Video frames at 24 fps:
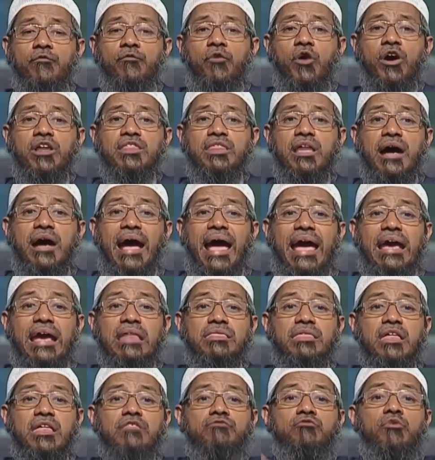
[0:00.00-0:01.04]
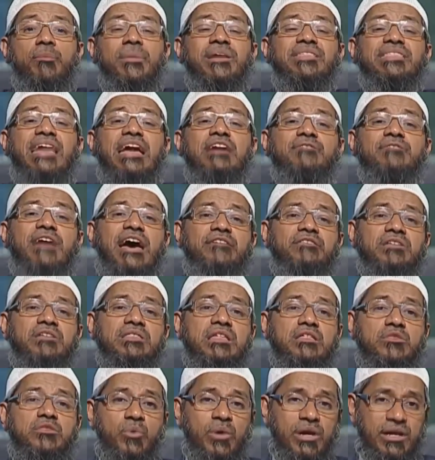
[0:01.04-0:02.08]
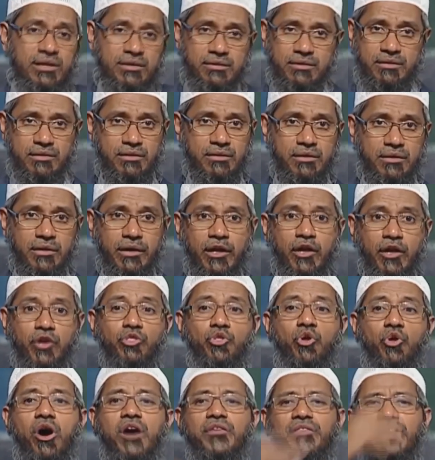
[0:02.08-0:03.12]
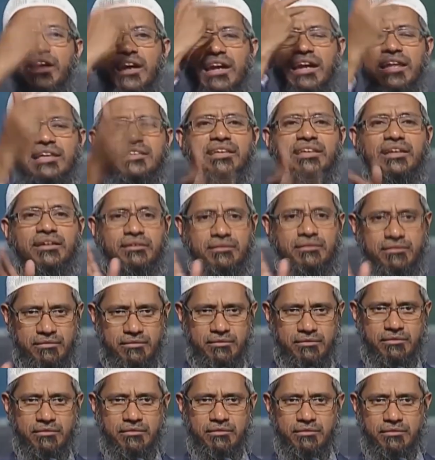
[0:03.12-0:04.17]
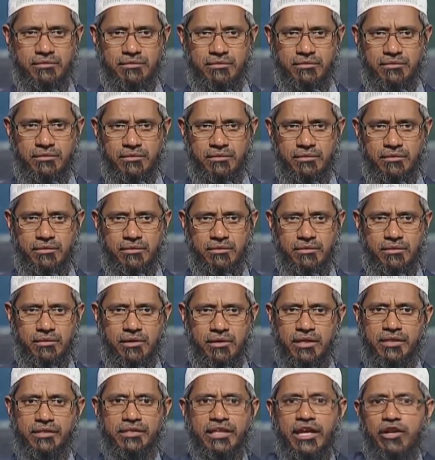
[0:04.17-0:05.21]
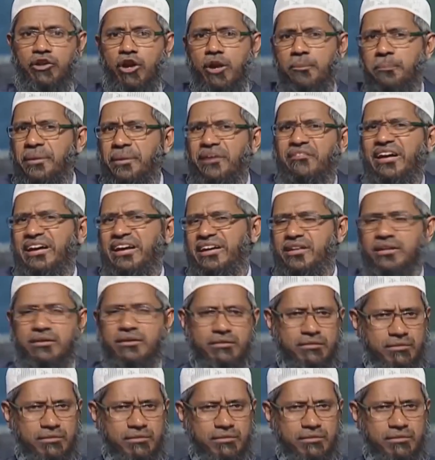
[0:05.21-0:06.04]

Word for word: for the excess women that we have in this world no other religion. They don't prevent,